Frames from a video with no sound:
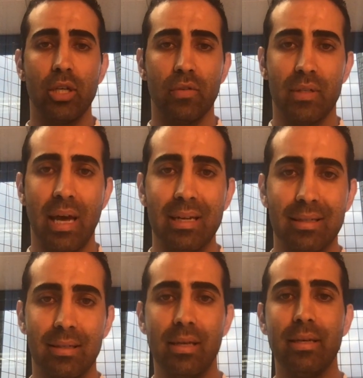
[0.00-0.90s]
of status
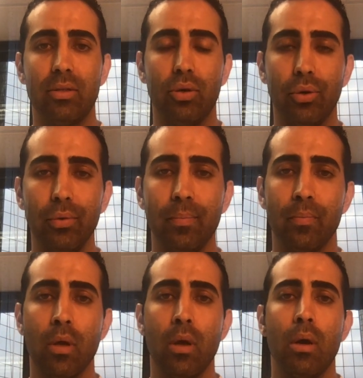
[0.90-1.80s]
to E2
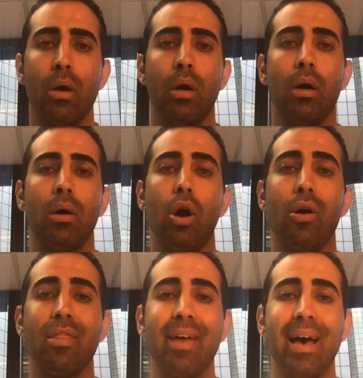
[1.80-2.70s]

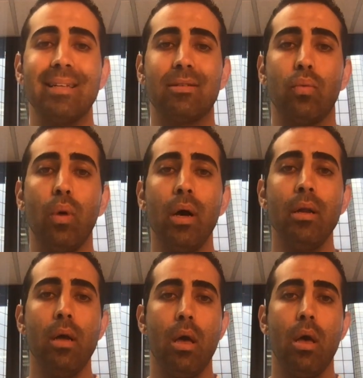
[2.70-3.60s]
are that,
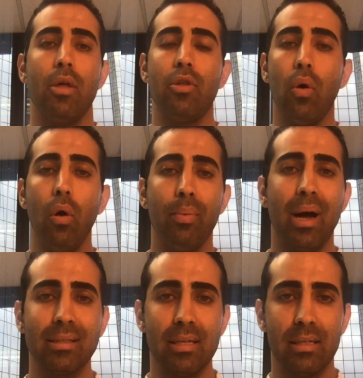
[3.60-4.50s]
one, the whole
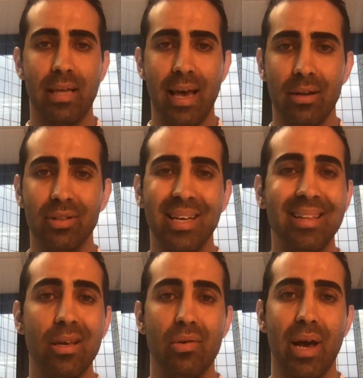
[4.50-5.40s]
process is handled in
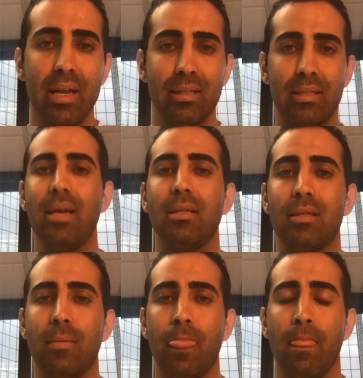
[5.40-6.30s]
the United States.
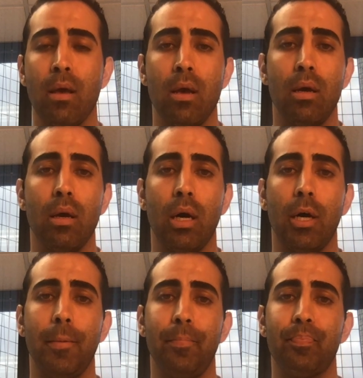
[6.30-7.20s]

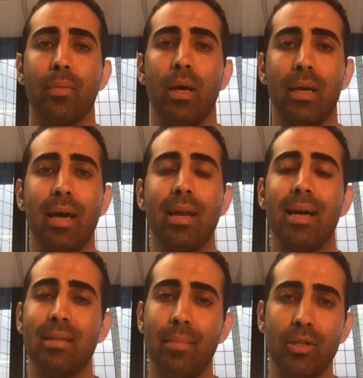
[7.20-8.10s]
Again,
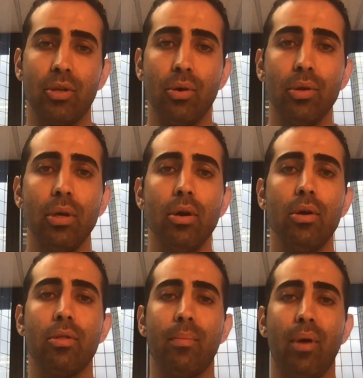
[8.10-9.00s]
as I mentioned earlier,
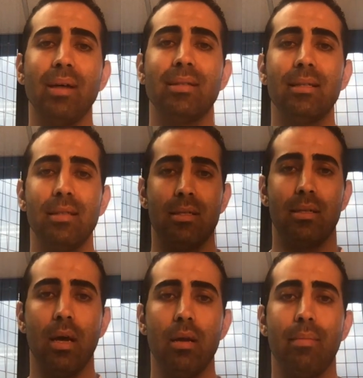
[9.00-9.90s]
the process is
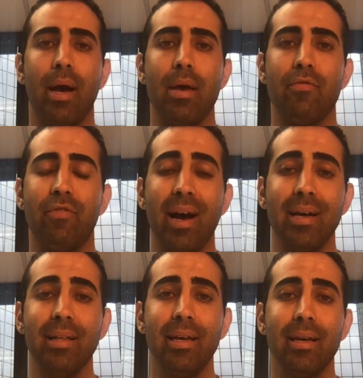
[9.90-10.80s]
done by
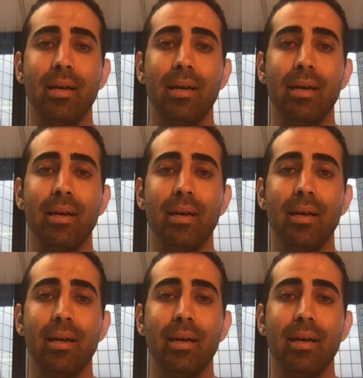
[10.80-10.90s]
filing